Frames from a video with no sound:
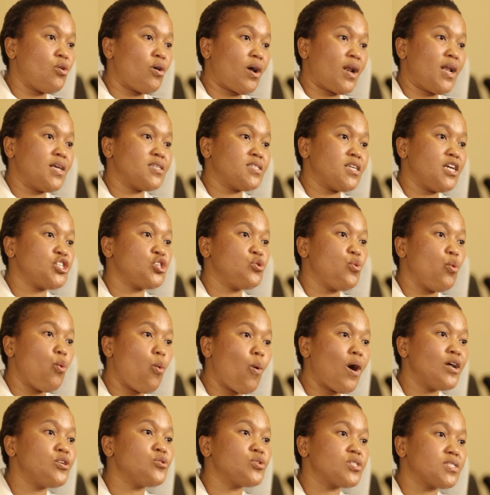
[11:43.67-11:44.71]
As an
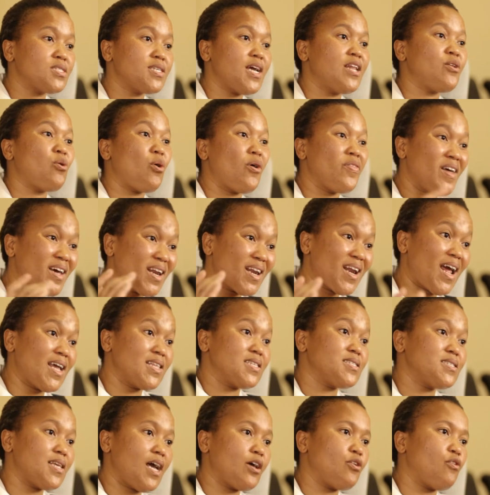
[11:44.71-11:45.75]
organization, we want to stand on
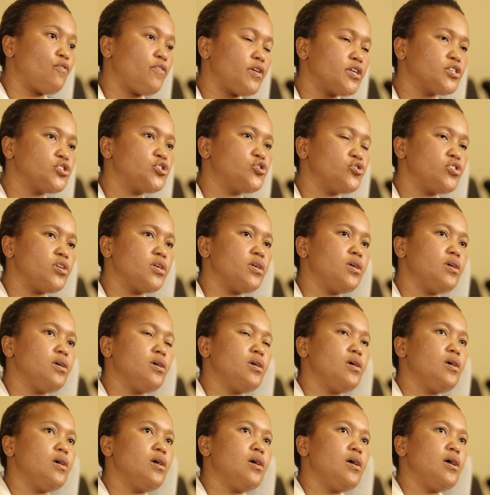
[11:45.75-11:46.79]
the right side of
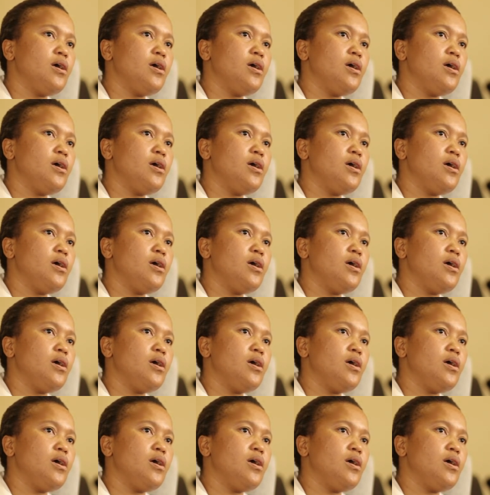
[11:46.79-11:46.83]
history.